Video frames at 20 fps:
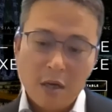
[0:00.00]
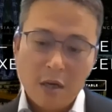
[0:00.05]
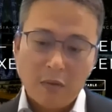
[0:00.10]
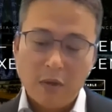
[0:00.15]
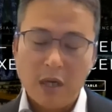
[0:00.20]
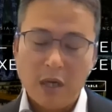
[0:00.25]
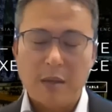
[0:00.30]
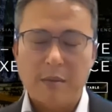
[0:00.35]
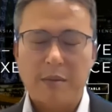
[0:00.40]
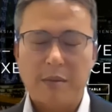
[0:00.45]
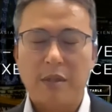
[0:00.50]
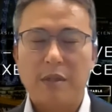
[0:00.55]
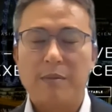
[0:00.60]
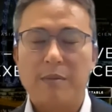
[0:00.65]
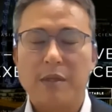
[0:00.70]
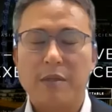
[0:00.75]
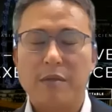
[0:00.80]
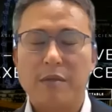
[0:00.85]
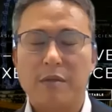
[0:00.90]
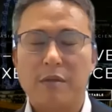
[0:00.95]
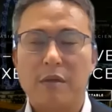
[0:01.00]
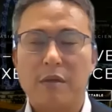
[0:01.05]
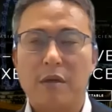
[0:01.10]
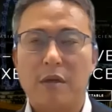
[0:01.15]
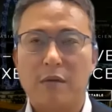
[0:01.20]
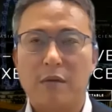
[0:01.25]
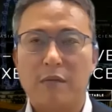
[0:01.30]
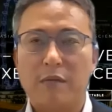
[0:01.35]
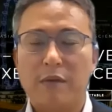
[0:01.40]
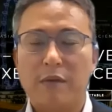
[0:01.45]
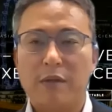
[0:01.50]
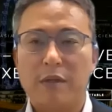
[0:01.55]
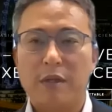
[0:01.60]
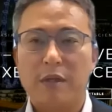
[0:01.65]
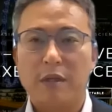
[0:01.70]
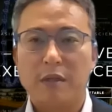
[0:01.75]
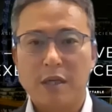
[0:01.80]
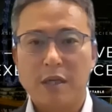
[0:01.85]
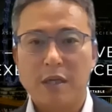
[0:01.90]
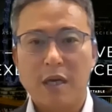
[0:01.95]
we have a special talk for
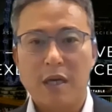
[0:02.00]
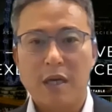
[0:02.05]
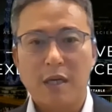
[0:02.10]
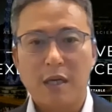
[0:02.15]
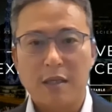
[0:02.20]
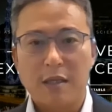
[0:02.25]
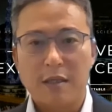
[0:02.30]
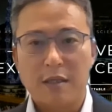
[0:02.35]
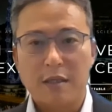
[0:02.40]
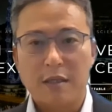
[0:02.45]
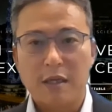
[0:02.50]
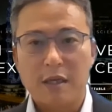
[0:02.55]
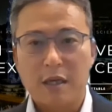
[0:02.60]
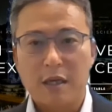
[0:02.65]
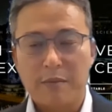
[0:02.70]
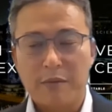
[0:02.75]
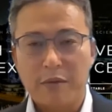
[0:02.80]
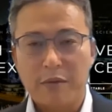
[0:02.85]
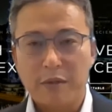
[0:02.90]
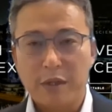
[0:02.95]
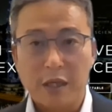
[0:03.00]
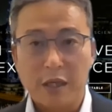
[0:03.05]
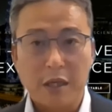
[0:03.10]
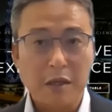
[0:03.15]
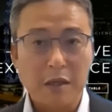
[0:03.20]
the Cha project.